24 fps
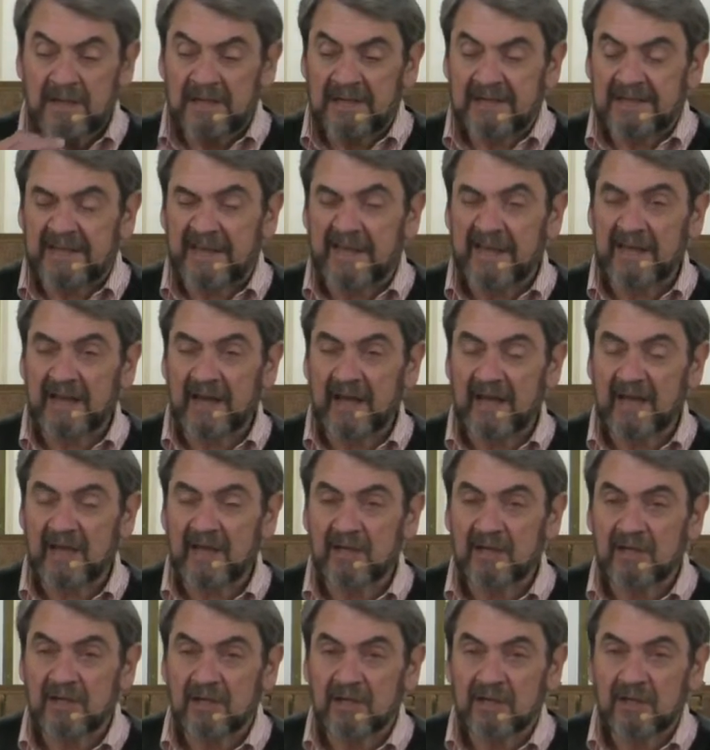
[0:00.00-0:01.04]
get
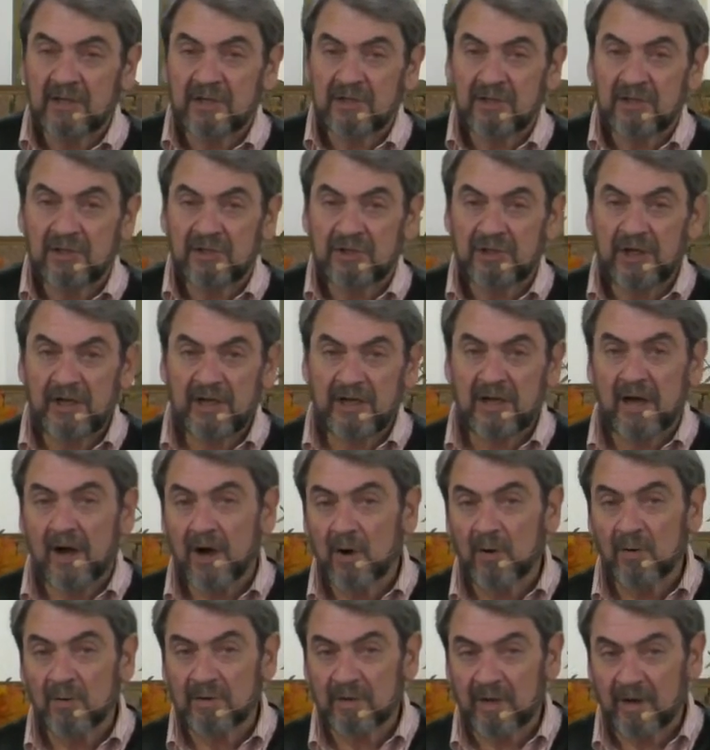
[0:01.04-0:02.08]
a she
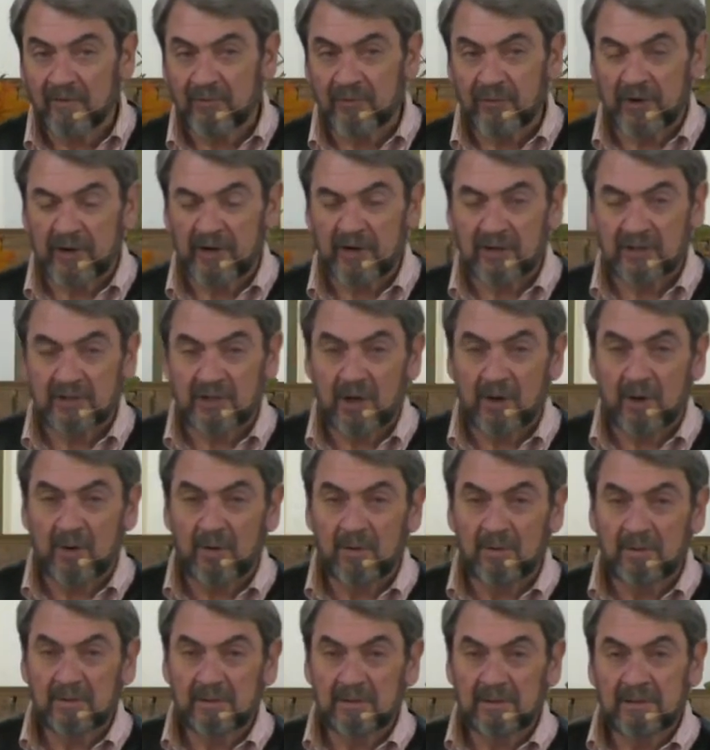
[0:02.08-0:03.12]
goat of three years
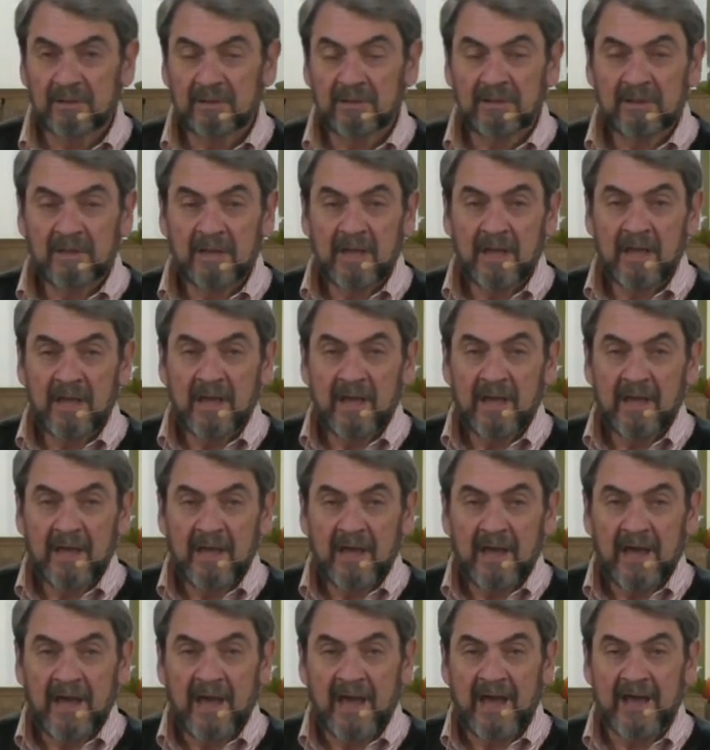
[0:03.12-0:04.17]
old,
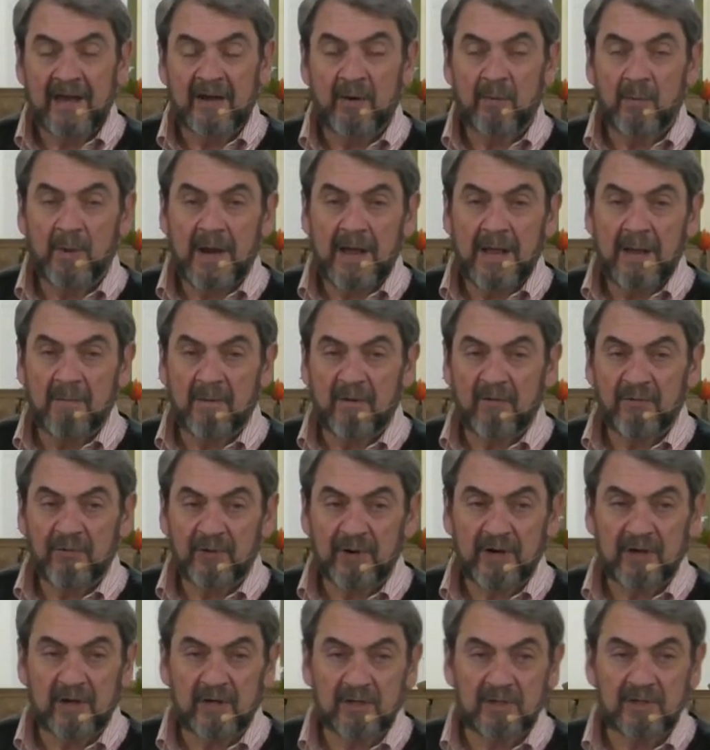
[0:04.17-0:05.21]
and a ram of
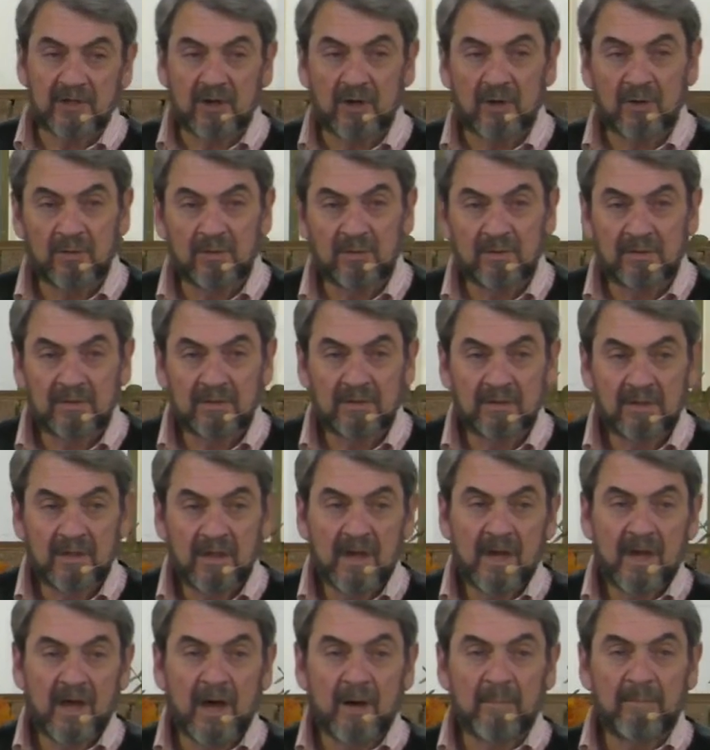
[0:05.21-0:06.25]
three years old,
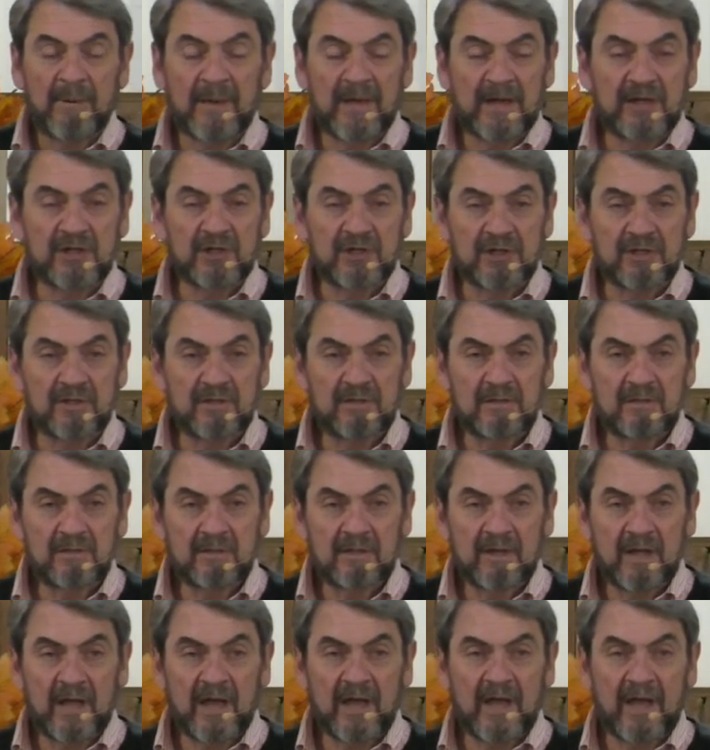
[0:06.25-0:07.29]
a
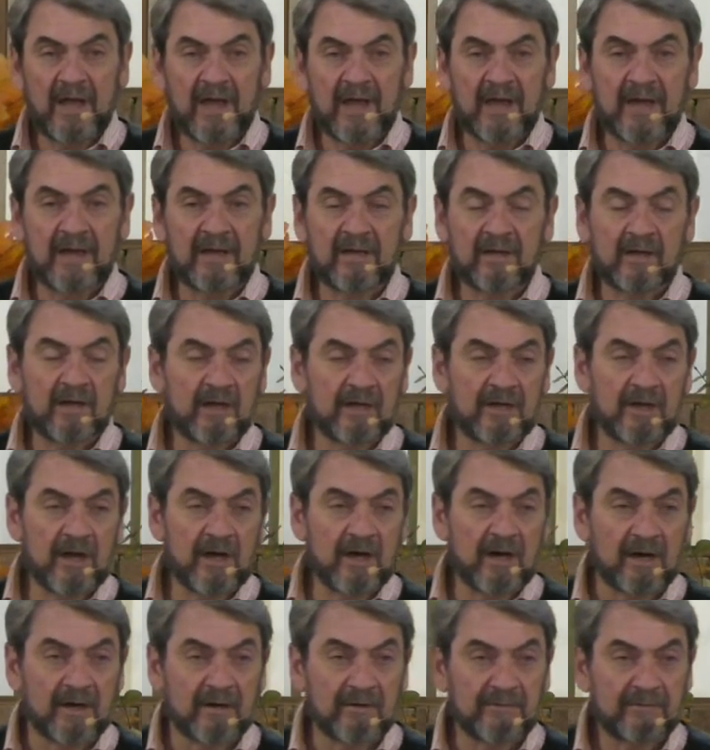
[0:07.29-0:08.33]
pigeon, and a
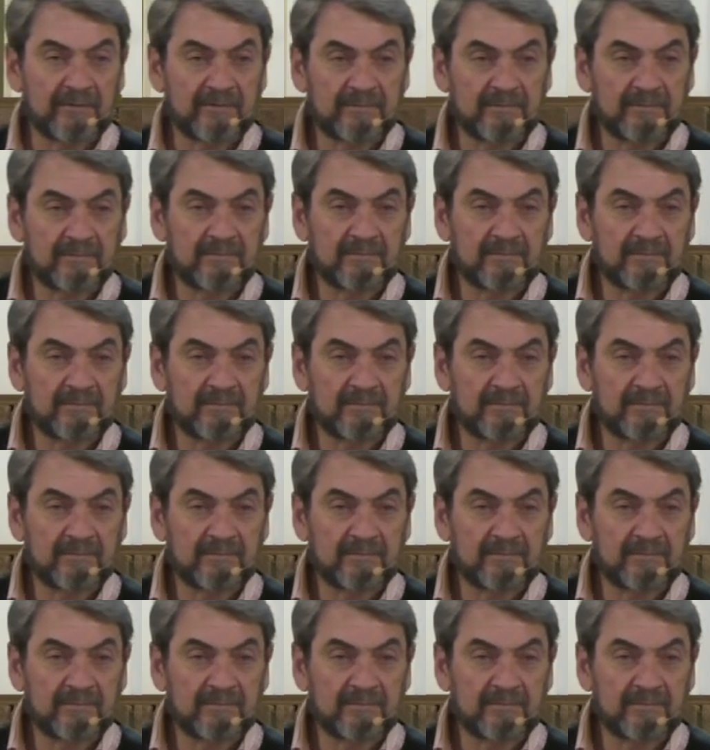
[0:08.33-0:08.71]
dove.